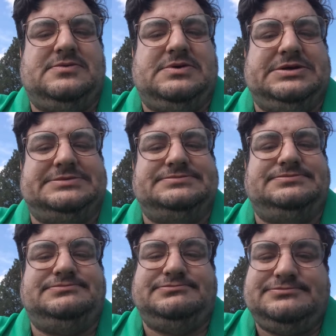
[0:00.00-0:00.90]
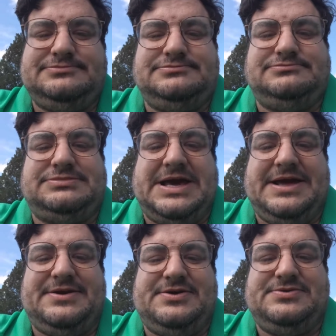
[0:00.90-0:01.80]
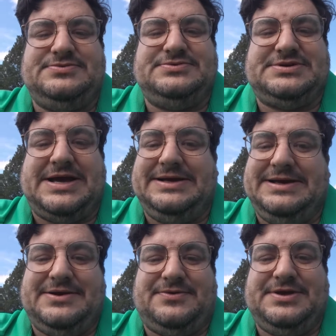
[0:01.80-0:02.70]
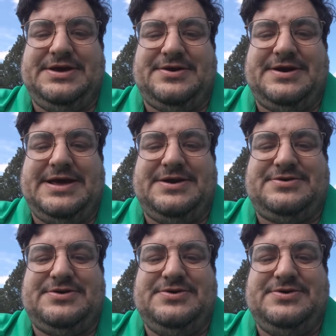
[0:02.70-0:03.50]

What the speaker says: Well, bad news. I can get on the internet